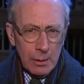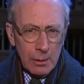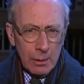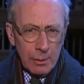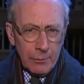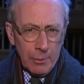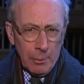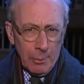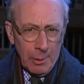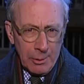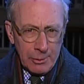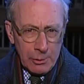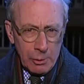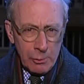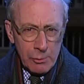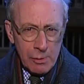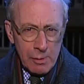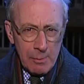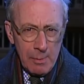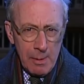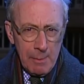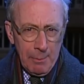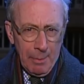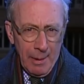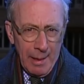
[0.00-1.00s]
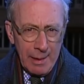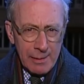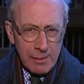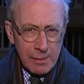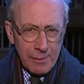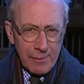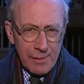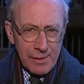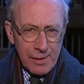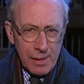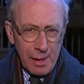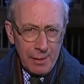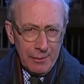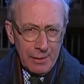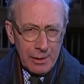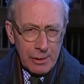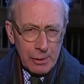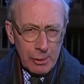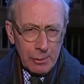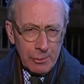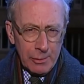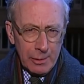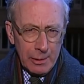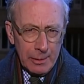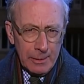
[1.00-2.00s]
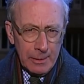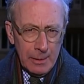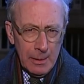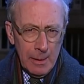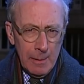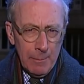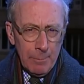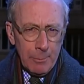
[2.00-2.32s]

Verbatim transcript: over what used to be parts of the Soviet Union.